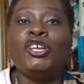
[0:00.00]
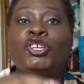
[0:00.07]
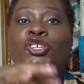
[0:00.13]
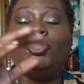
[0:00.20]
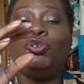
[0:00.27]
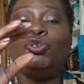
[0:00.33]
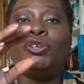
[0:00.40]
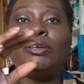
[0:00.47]

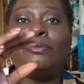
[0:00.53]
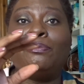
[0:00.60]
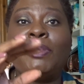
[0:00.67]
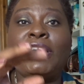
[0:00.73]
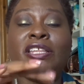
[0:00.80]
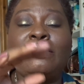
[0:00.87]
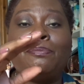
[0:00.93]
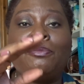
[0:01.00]
You can
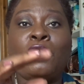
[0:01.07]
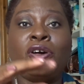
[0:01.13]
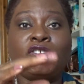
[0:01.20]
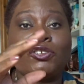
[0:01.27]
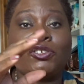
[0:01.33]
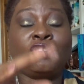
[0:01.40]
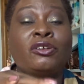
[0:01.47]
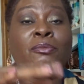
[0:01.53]
buy the
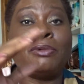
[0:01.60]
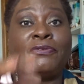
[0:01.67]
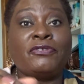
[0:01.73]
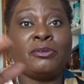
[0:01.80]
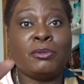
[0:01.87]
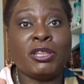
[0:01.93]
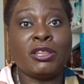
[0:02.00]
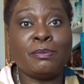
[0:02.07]
box on a
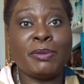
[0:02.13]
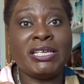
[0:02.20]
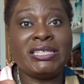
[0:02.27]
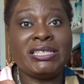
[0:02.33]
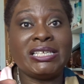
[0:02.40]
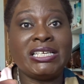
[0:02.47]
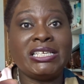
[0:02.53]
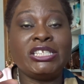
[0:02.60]
month-to-month
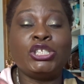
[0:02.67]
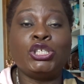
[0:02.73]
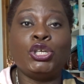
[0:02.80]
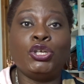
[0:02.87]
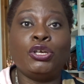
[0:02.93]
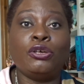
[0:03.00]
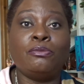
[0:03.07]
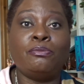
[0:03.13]
basis,
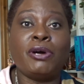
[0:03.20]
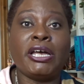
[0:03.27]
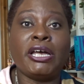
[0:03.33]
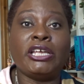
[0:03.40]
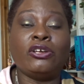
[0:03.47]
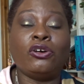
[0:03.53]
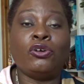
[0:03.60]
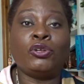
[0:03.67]
you can buy
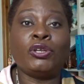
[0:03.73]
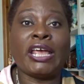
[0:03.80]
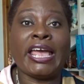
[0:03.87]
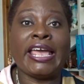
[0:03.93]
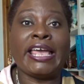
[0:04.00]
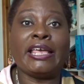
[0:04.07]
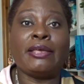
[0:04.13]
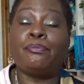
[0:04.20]
it on
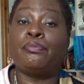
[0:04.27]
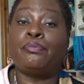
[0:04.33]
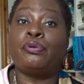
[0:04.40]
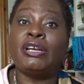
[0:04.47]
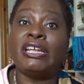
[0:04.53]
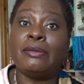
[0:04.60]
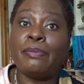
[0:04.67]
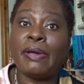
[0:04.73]
a
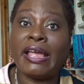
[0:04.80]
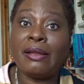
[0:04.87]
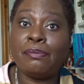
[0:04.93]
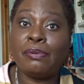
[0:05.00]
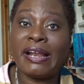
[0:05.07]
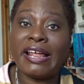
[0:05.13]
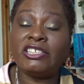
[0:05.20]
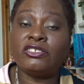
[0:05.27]

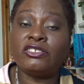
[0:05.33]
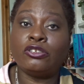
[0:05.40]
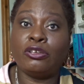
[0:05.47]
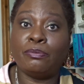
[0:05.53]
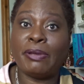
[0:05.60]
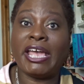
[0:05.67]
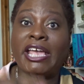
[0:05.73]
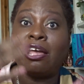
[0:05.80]
prepaid plan, so you
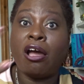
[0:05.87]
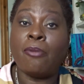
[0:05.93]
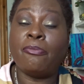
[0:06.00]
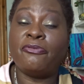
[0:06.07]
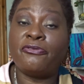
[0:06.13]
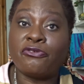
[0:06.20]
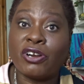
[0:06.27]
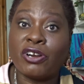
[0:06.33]
pay up
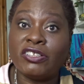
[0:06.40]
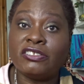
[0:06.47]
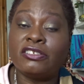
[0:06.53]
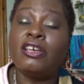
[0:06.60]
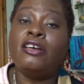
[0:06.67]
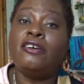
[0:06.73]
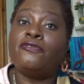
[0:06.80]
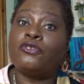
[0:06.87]
front
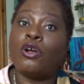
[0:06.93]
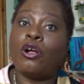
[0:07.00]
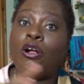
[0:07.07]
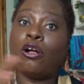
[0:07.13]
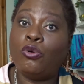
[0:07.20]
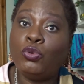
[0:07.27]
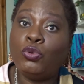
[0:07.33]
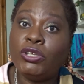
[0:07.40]
for a
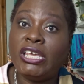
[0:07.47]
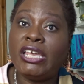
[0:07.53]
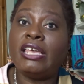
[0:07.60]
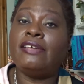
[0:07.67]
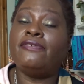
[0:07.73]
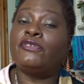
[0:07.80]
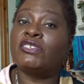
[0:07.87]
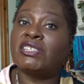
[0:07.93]
whole
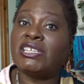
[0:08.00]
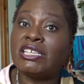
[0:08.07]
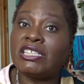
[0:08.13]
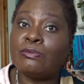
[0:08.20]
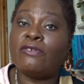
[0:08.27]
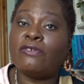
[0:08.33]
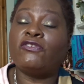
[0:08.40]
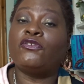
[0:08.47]
year, for
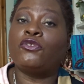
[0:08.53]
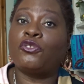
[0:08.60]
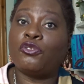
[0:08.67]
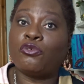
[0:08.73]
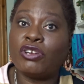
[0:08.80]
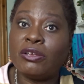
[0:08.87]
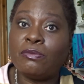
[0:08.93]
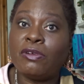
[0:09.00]
6 months, for
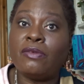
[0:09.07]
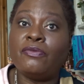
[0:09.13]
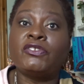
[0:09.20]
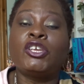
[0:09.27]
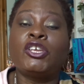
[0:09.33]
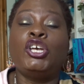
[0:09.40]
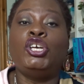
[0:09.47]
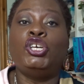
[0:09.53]
3
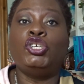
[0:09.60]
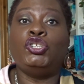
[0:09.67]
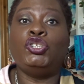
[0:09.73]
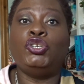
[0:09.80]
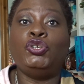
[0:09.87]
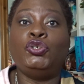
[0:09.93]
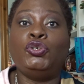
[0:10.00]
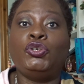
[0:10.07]
months.
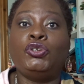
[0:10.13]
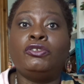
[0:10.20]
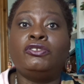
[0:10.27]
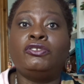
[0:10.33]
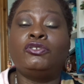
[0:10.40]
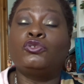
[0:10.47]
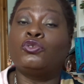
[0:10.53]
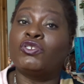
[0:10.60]
You can
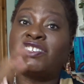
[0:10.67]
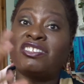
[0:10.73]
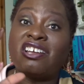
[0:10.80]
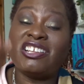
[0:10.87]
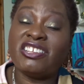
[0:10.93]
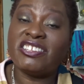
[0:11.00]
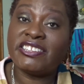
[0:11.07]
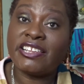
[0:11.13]
sort of
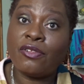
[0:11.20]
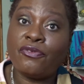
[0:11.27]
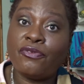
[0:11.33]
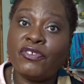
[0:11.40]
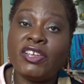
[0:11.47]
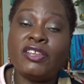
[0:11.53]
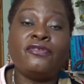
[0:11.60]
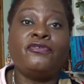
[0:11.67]
sign
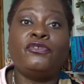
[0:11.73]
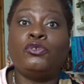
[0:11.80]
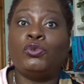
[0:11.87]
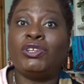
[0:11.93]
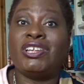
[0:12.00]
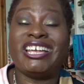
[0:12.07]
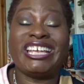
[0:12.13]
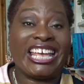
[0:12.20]
yourself in
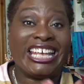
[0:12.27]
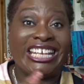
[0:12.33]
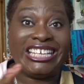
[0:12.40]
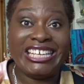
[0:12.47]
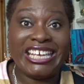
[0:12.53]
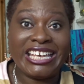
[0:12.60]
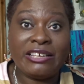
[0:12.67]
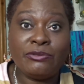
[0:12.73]
for like a
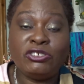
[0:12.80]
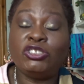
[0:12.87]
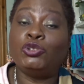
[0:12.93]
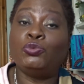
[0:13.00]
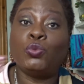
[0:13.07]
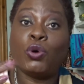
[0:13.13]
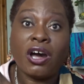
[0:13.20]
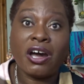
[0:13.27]
year, which
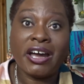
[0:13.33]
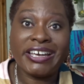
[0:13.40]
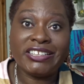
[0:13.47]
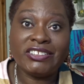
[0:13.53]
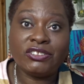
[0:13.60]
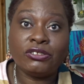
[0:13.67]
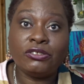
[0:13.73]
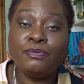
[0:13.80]
is what I
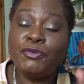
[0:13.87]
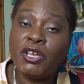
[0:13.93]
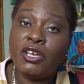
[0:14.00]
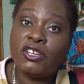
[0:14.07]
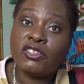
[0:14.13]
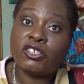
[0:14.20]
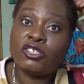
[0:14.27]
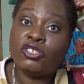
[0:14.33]
do.
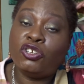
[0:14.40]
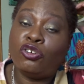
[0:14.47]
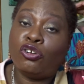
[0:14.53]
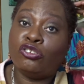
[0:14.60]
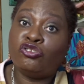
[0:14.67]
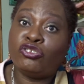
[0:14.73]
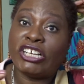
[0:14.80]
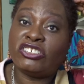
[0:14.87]
So you
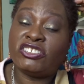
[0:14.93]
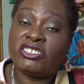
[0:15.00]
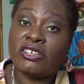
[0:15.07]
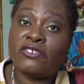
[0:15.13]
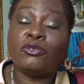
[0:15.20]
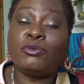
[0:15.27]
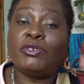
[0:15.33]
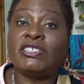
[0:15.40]
contract
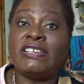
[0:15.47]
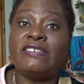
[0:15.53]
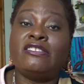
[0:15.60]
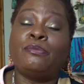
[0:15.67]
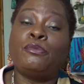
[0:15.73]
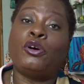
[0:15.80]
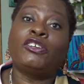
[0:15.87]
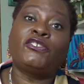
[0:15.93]
yourself to receive
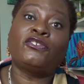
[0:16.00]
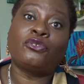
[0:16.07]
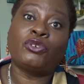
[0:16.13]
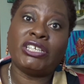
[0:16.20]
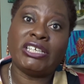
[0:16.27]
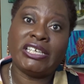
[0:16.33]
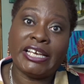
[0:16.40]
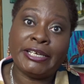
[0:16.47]
the box for a
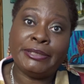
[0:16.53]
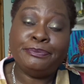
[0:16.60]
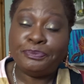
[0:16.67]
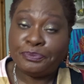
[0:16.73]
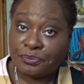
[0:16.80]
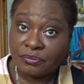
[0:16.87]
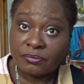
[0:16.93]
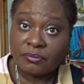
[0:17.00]
year,
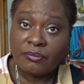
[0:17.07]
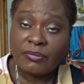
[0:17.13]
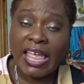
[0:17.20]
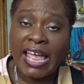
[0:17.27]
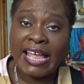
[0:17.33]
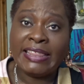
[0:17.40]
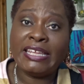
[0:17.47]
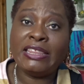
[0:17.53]

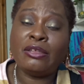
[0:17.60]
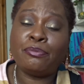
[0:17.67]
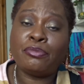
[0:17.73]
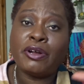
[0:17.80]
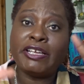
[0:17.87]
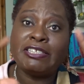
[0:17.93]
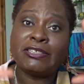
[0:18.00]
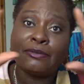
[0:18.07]
and then the
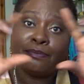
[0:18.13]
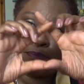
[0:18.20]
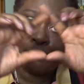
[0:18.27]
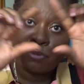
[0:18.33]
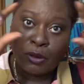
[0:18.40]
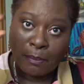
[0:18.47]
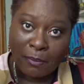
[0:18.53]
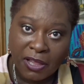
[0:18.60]
price
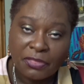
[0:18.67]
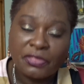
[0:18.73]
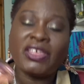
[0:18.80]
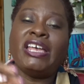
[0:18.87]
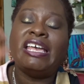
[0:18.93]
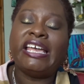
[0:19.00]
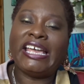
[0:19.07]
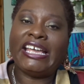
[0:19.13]
per month
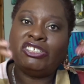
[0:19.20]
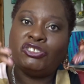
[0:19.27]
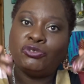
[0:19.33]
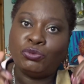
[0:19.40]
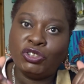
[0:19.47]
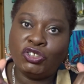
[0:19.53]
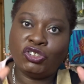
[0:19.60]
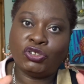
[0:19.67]
is
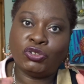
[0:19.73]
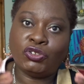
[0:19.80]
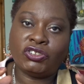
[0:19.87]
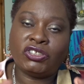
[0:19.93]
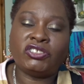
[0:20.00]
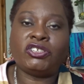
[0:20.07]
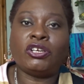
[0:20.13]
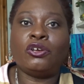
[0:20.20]
reduced.
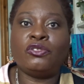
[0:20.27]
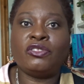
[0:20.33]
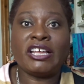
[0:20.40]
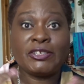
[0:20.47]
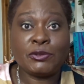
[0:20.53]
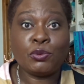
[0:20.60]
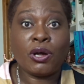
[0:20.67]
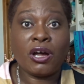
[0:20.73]
So
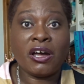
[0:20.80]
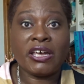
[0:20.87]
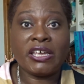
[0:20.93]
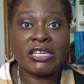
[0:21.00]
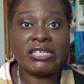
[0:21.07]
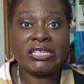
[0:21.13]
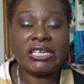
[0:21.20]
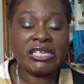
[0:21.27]
that's what
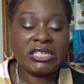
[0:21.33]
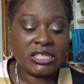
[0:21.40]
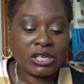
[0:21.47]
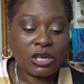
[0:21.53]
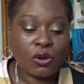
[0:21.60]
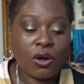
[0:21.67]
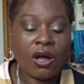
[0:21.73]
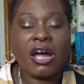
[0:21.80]
I did.
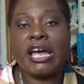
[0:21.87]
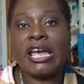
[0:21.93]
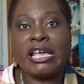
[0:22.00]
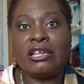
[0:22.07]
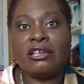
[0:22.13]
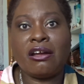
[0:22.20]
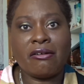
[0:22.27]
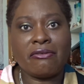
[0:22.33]
So
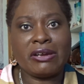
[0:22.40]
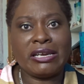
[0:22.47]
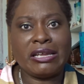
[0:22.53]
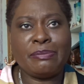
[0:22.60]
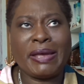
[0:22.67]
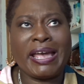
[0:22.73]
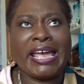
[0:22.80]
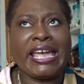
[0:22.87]
I currently
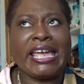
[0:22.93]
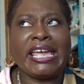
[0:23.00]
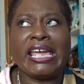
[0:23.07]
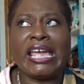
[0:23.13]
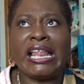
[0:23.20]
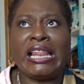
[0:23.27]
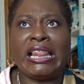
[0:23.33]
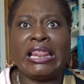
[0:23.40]
pay
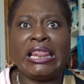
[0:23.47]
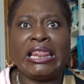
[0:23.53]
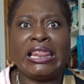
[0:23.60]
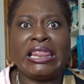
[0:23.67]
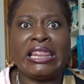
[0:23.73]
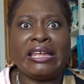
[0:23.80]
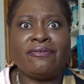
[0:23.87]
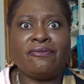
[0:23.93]

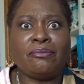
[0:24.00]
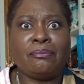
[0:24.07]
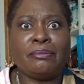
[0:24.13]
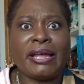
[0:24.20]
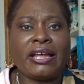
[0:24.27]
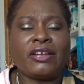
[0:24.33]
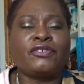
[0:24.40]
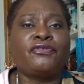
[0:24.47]

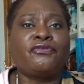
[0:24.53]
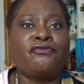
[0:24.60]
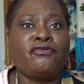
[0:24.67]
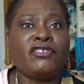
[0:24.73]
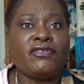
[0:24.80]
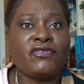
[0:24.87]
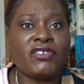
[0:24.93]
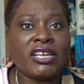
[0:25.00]

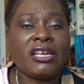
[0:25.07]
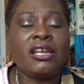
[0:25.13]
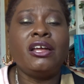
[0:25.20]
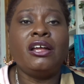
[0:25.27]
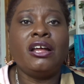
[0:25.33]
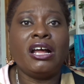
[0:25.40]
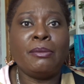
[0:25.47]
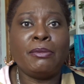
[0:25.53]
£11.50
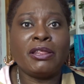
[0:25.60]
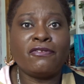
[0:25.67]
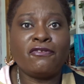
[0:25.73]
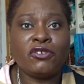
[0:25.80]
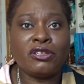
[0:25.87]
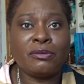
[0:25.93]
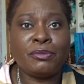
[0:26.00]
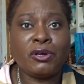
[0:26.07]
a month
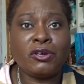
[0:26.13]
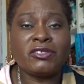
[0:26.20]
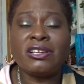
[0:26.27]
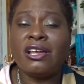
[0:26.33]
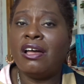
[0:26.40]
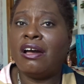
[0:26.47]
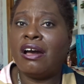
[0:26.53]
for the box.